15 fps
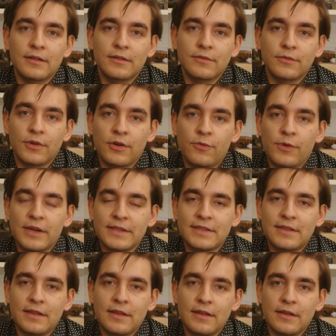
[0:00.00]

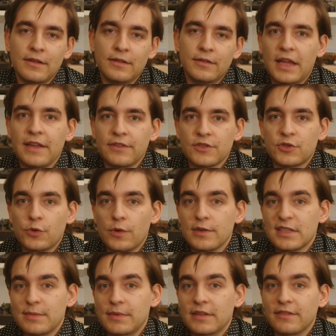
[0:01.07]
requesting tank
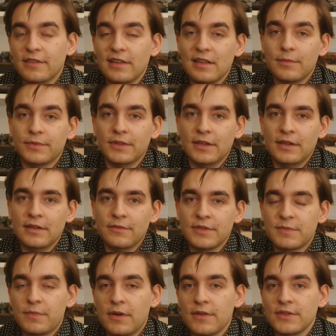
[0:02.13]
destroyers to be developed in
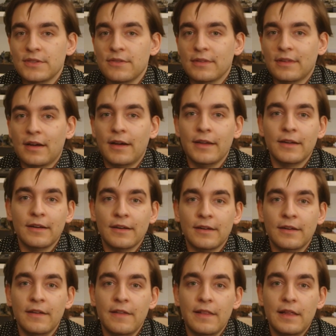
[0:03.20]
response to the Tiger,